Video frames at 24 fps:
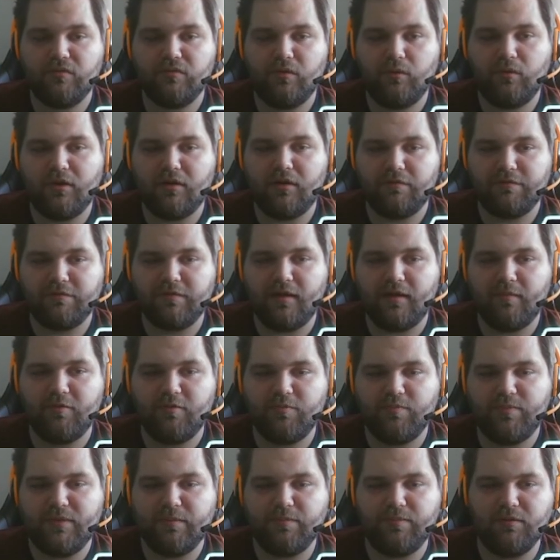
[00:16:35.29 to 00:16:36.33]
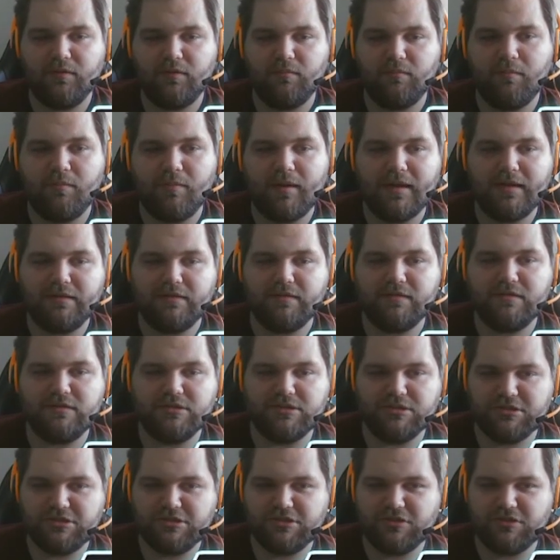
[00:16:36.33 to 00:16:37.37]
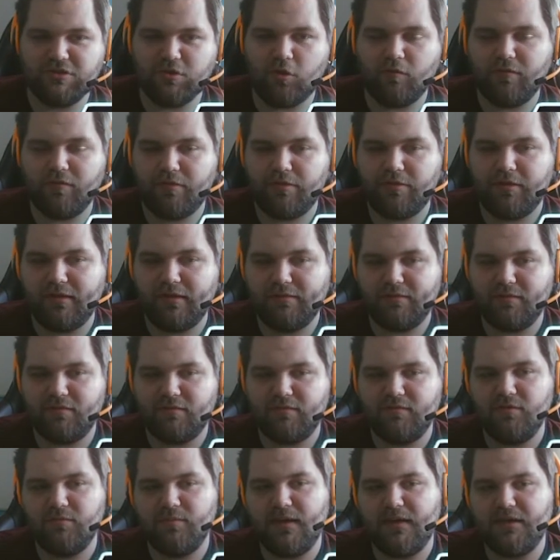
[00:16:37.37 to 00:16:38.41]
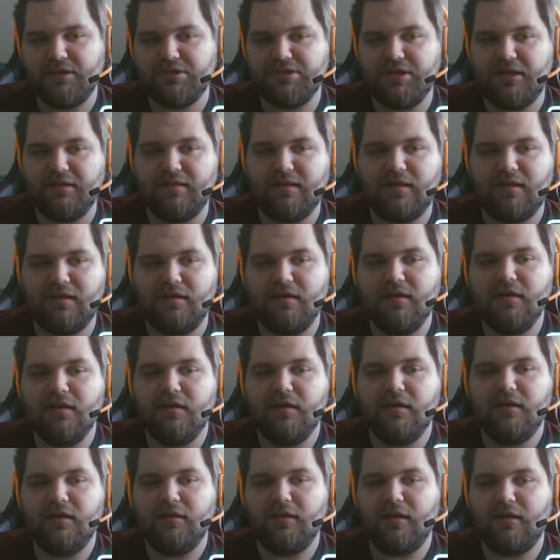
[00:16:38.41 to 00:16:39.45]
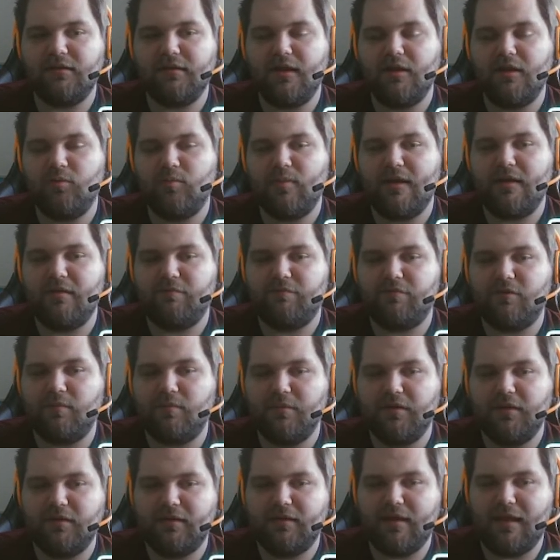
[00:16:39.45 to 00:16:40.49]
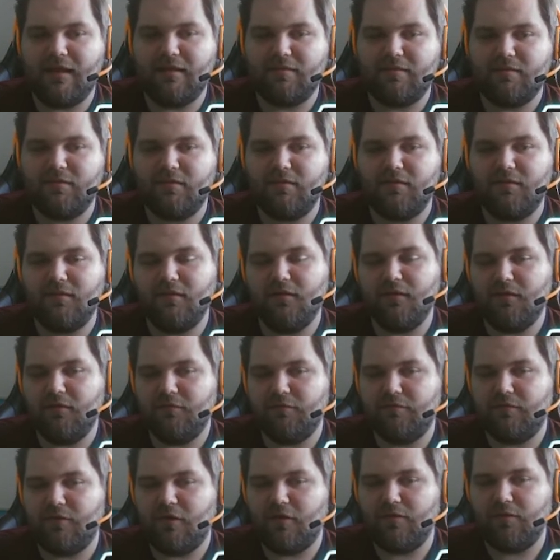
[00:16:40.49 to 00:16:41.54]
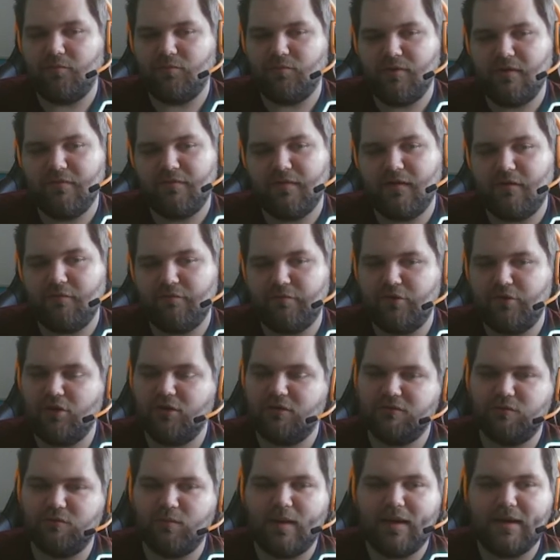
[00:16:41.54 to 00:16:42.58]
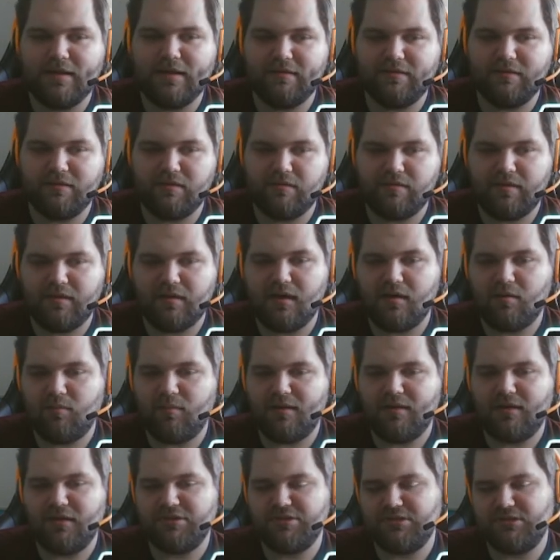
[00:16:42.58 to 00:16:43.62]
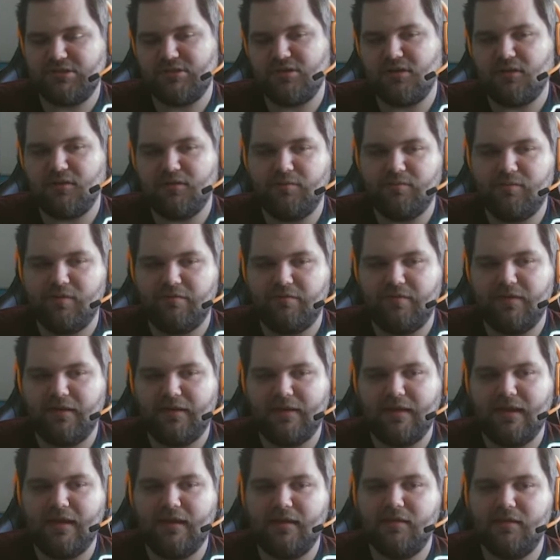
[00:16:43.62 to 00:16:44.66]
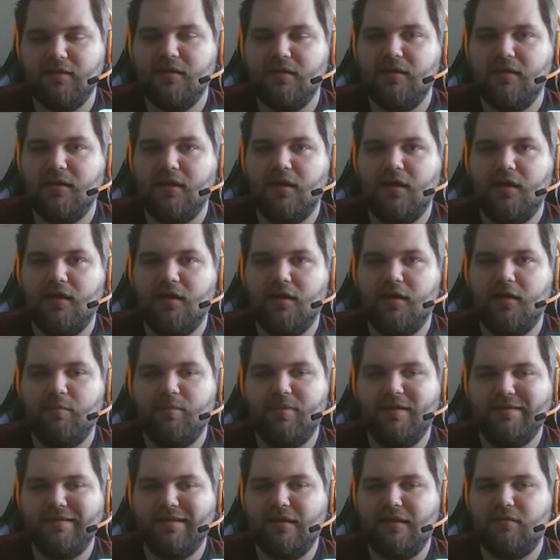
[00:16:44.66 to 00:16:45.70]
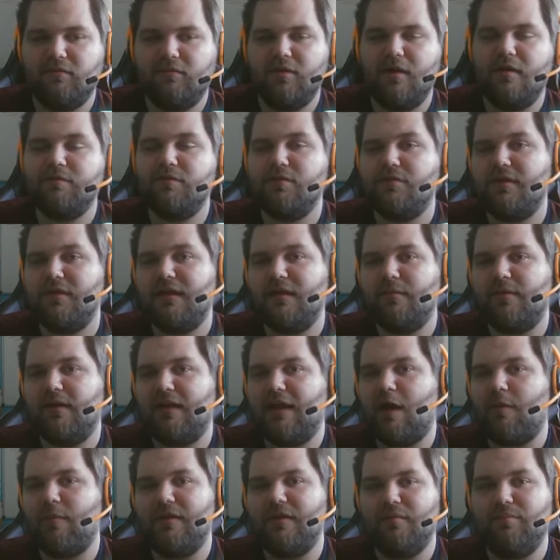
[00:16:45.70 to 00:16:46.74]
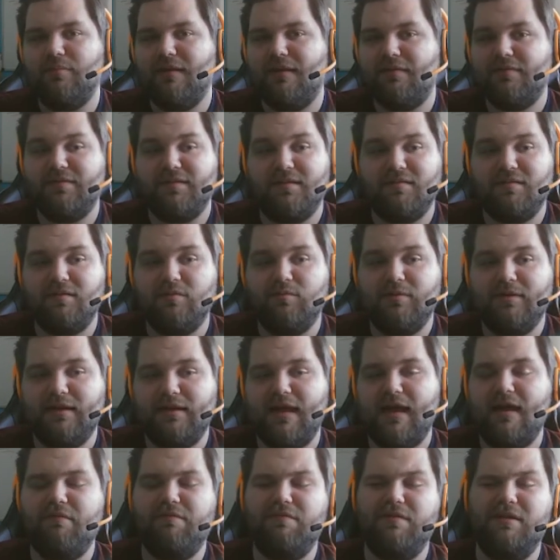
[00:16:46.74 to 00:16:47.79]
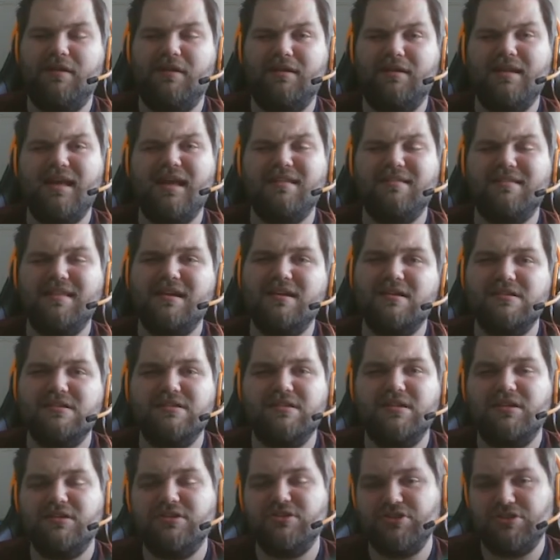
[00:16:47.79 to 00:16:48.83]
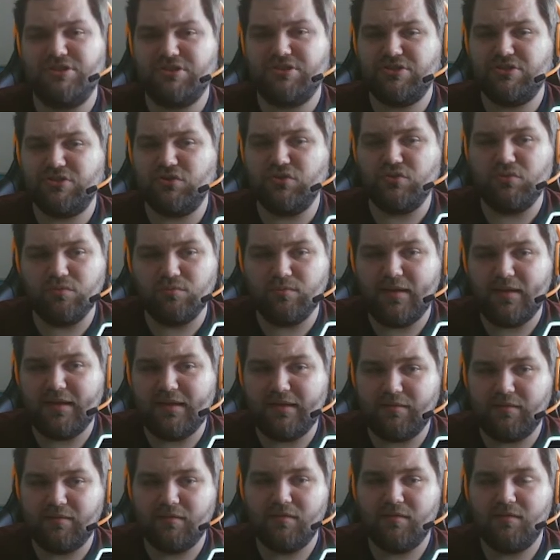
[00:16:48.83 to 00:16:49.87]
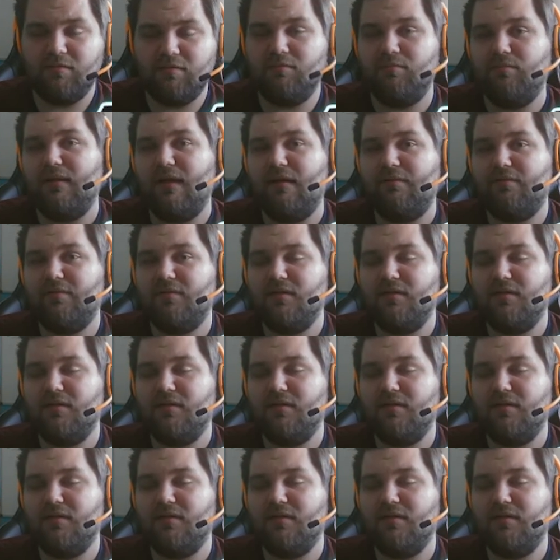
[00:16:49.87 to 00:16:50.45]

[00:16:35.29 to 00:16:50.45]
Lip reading: a lot of times people might just overthink this too much and then not get away from it, as on the river, if you call twice and you think, oh, why not just call the river again? But yeah, you have to think about how many bluffs does he really have here, and there's not just too many bluffs.